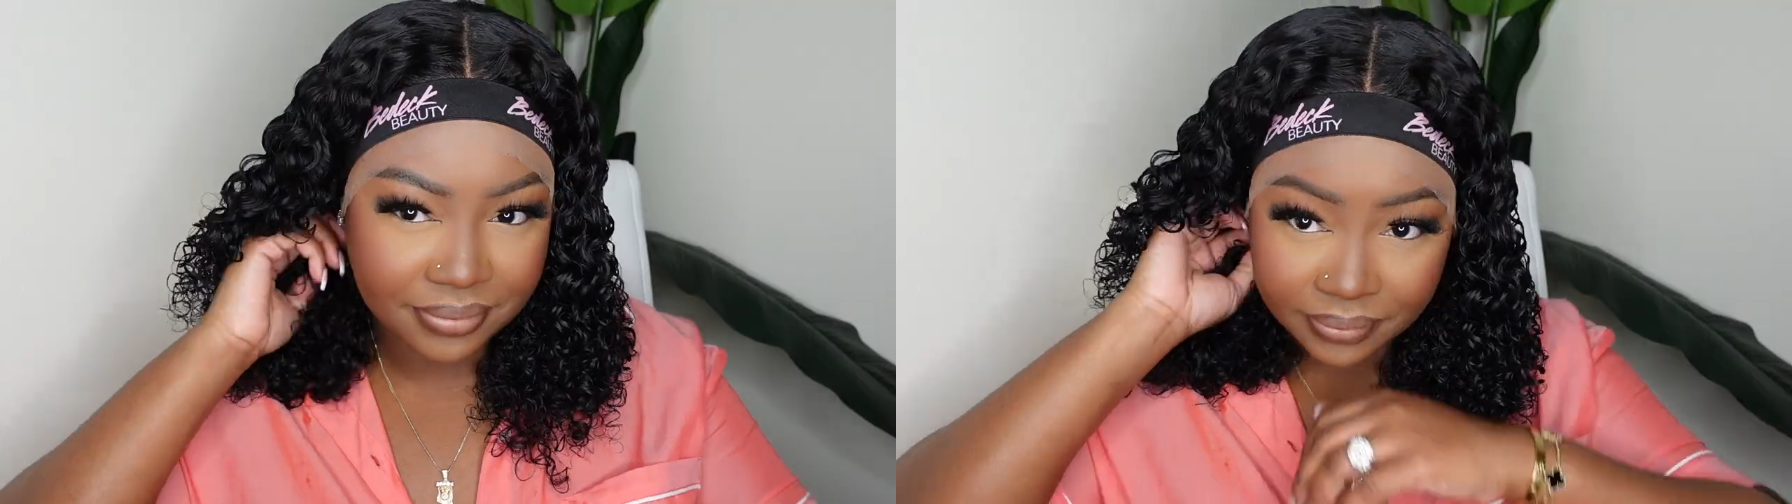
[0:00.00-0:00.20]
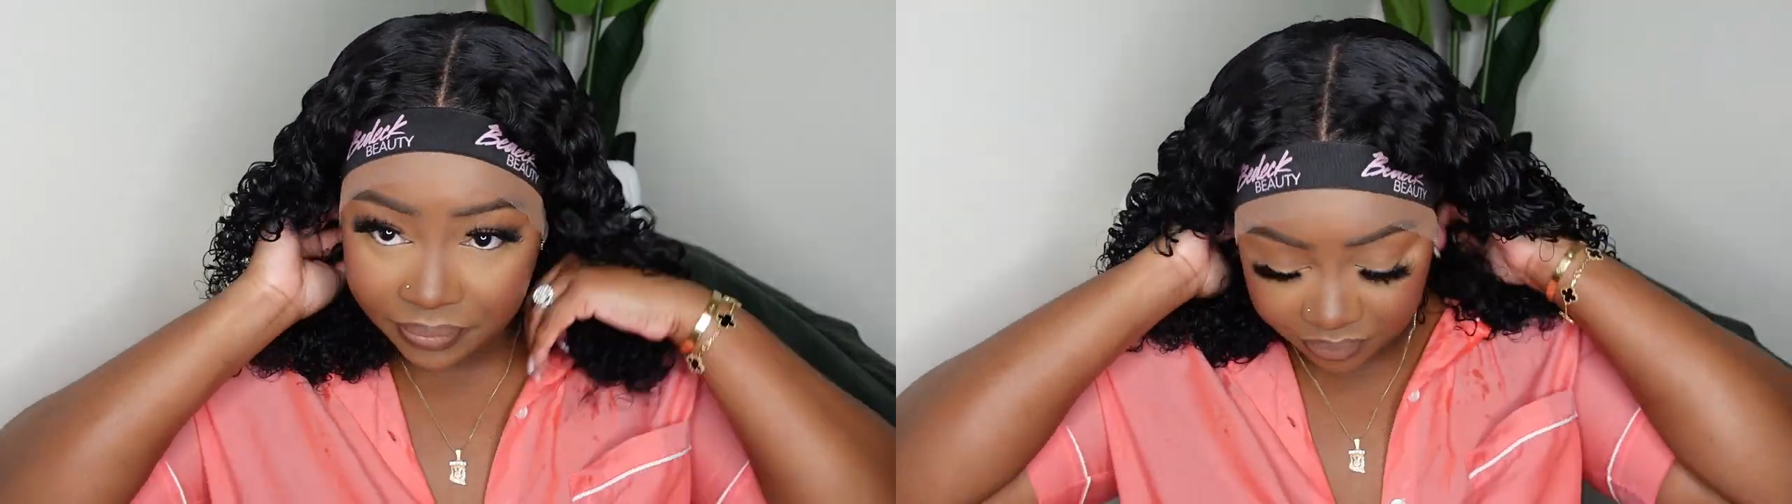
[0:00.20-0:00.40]

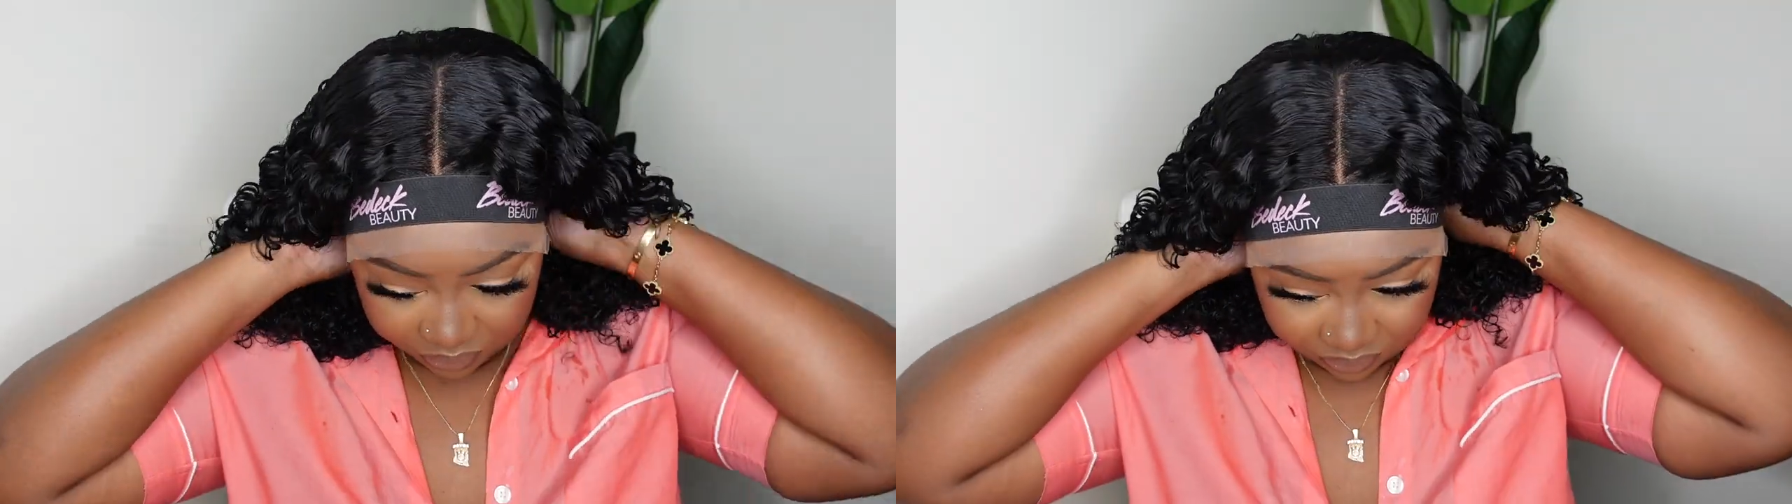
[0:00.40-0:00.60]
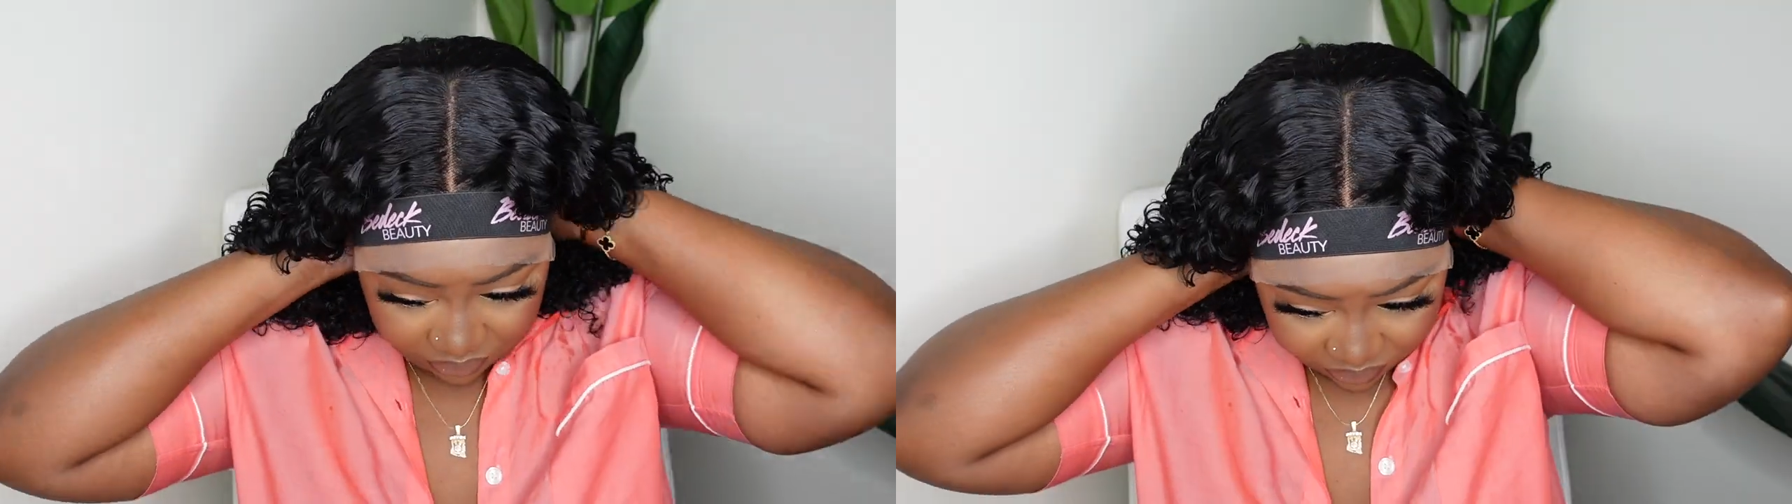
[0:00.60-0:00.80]
it was
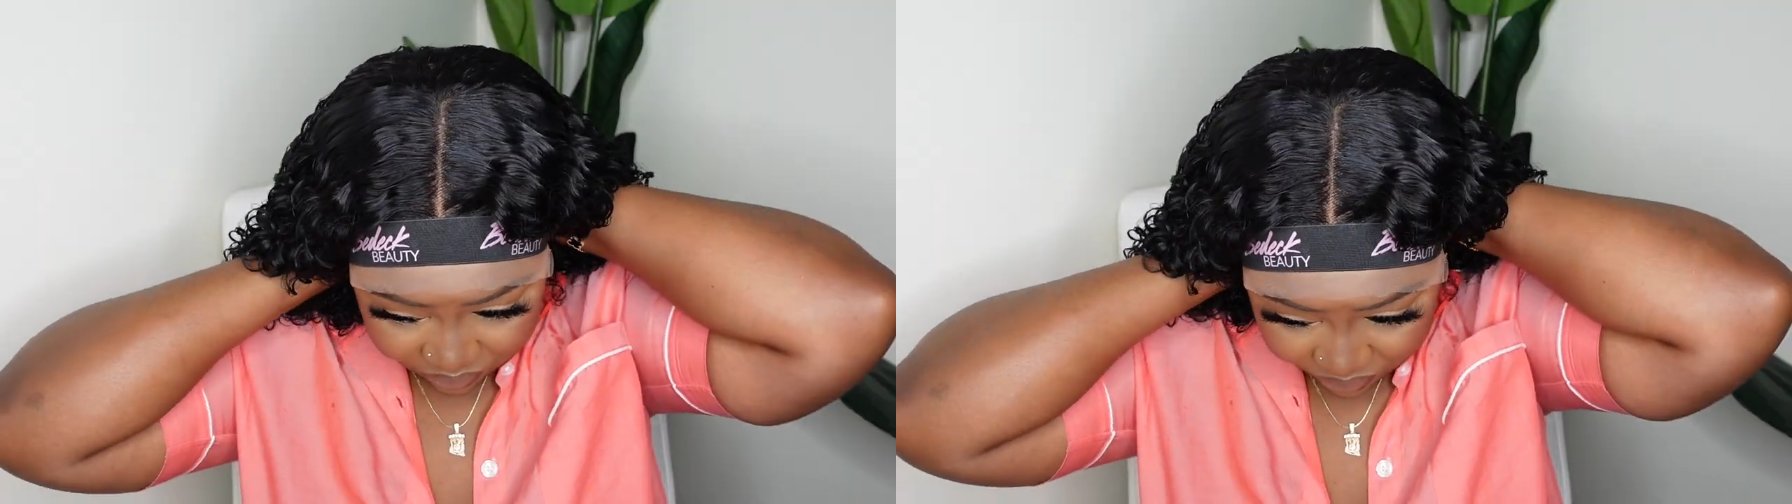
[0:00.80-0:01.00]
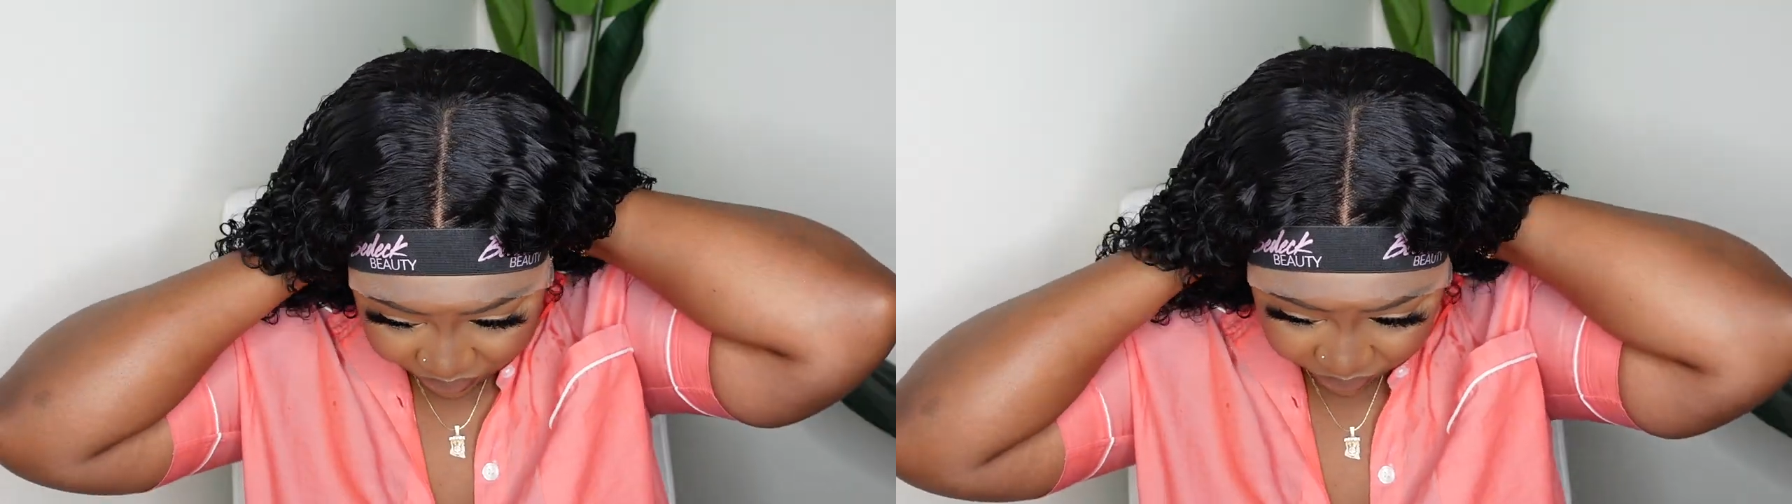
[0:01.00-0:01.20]
dry.
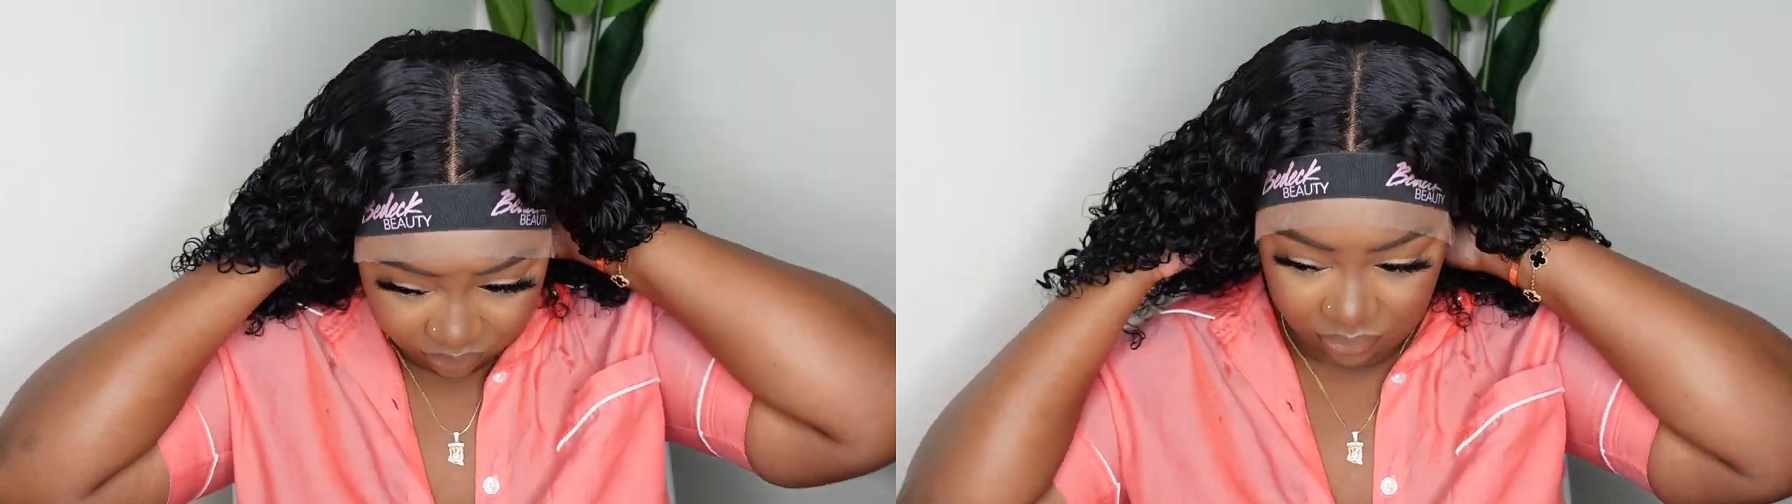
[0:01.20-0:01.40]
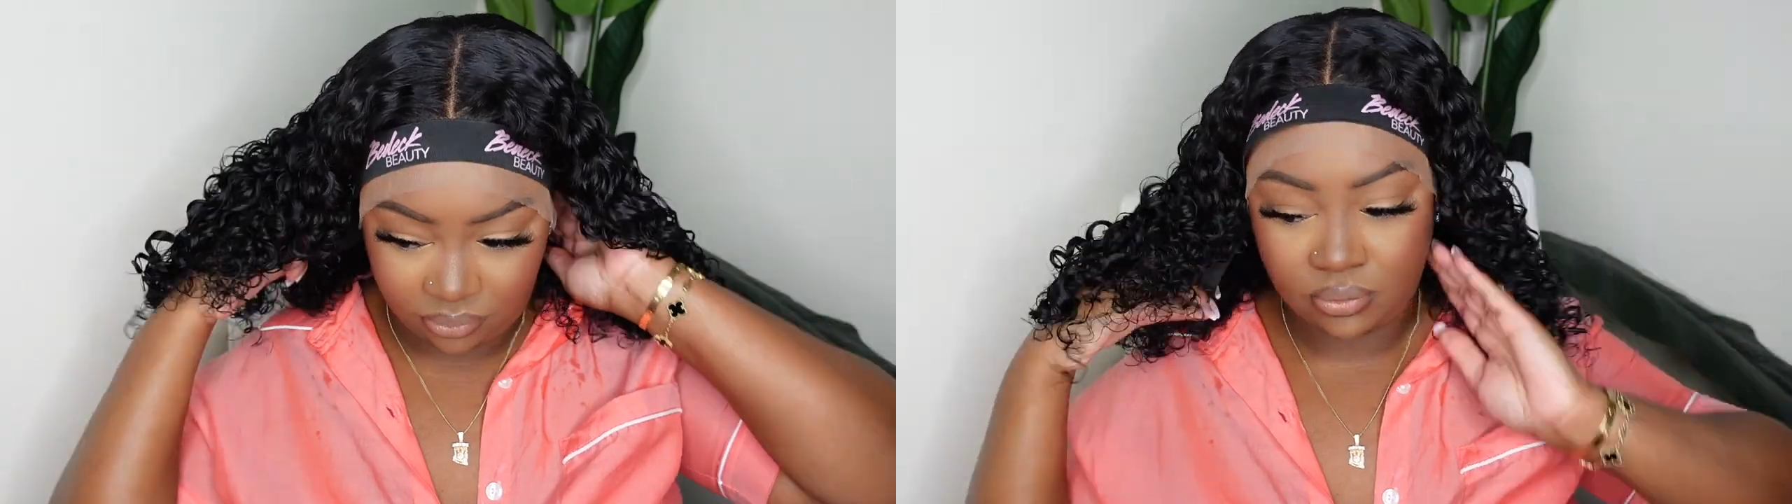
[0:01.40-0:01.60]

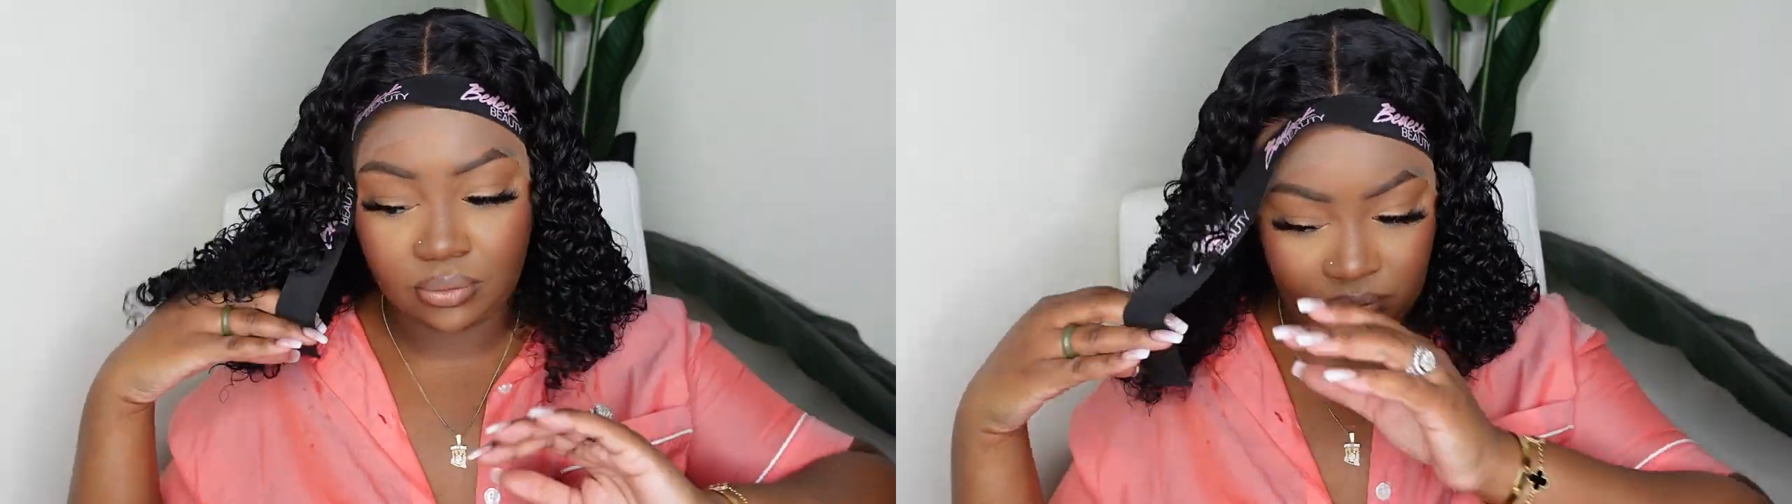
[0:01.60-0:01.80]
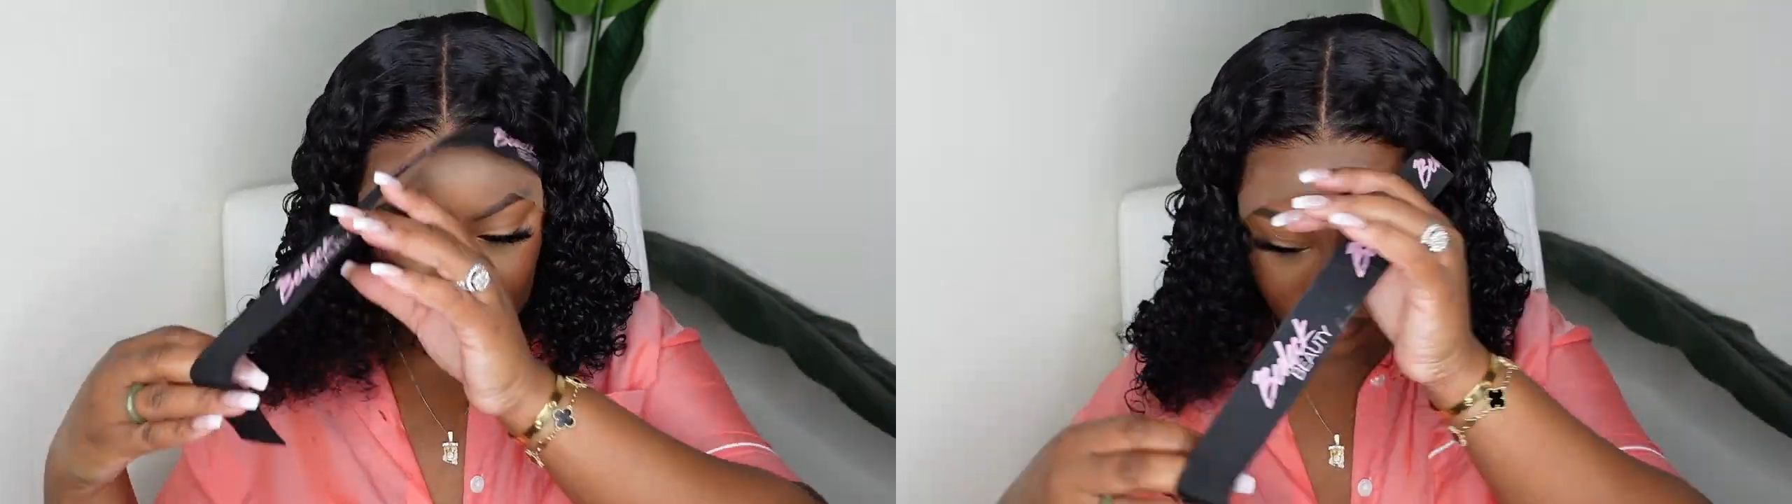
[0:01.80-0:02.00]
We
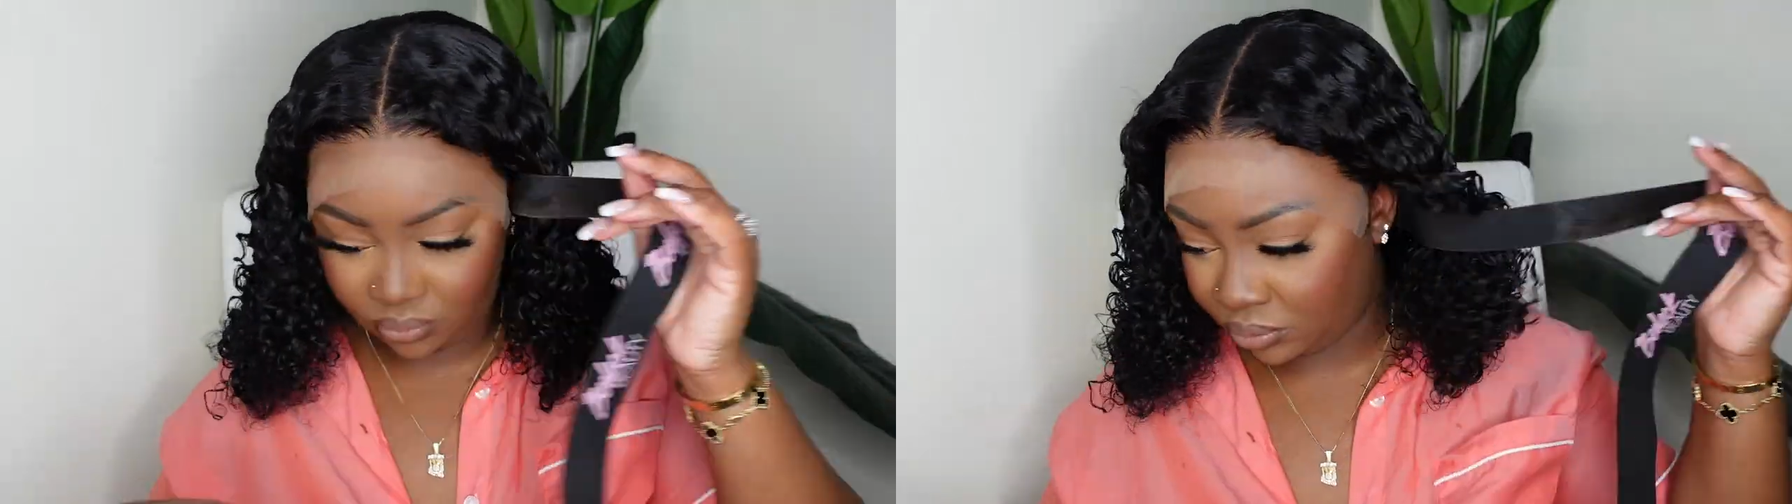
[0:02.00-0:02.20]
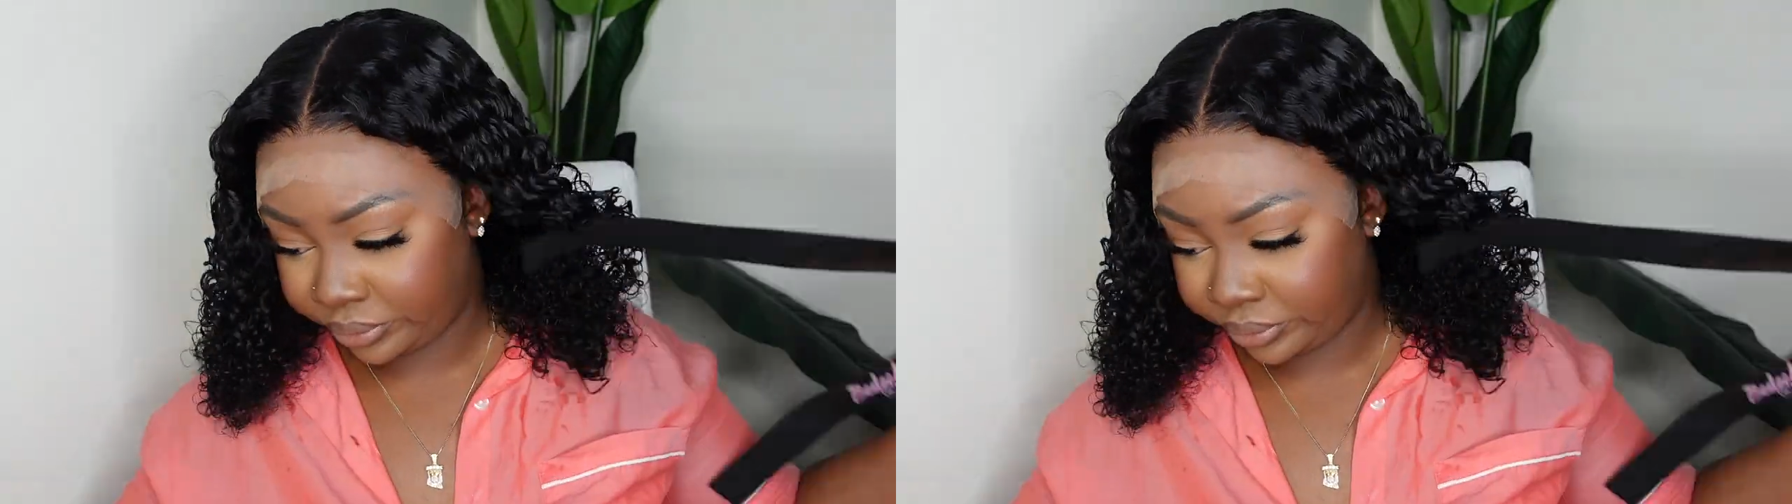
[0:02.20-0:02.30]
removed the